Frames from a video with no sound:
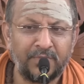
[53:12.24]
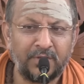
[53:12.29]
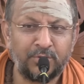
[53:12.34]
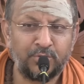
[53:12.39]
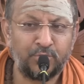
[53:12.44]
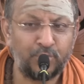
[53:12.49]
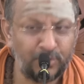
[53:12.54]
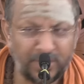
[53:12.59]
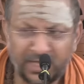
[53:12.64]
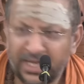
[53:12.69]

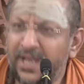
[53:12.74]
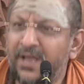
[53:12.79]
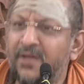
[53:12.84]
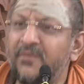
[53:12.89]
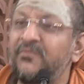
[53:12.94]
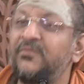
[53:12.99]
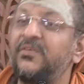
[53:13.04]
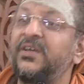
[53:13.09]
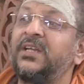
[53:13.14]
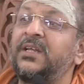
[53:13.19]
Today I
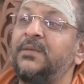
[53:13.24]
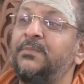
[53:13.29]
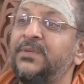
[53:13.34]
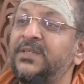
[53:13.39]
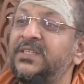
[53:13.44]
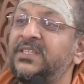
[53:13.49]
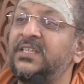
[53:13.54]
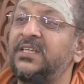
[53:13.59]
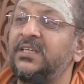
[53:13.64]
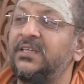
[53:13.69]
am very
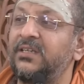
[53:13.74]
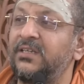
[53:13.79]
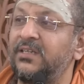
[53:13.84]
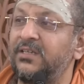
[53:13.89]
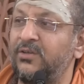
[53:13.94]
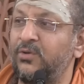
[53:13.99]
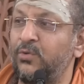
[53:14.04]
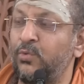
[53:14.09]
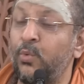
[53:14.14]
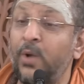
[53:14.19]
busy.
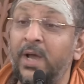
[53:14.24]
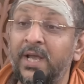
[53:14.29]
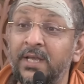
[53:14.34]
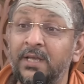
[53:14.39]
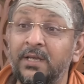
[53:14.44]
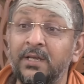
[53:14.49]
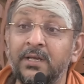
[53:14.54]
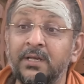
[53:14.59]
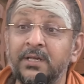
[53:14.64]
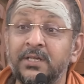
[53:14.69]

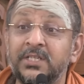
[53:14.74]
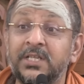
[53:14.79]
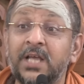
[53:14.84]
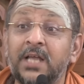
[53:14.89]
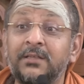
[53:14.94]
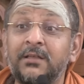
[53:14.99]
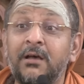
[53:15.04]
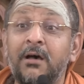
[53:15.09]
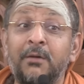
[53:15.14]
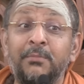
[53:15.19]
Why?
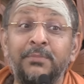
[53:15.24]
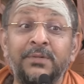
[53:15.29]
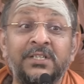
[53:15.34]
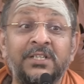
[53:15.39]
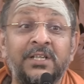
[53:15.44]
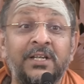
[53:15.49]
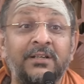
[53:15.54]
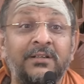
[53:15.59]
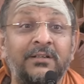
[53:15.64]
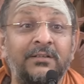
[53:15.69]

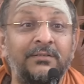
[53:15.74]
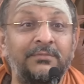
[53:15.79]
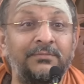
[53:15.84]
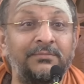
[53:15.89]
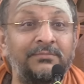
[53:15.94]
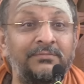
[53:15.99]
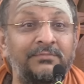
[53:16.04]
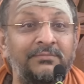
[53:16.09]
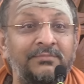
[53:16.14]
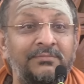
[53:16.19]
Shatabhisheka,
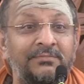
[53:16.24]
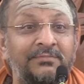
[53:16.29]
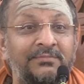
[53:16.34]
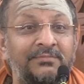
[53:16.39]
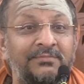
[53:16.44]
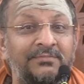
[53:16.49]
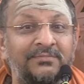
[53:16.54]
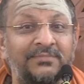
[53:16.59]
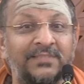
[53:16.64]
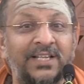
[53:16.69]

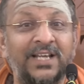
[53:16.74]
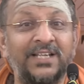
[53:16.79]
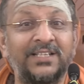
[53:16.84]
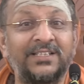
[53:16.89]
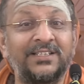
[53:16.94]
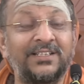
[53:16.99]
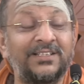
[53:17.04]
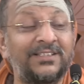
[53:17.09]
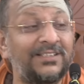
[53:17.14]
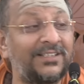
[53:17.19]

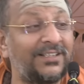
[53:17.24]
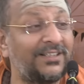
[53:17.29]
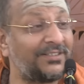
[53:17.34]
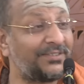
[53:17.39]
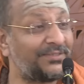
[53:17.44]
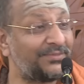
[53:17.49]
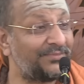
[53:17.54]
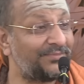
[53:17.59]
80th year.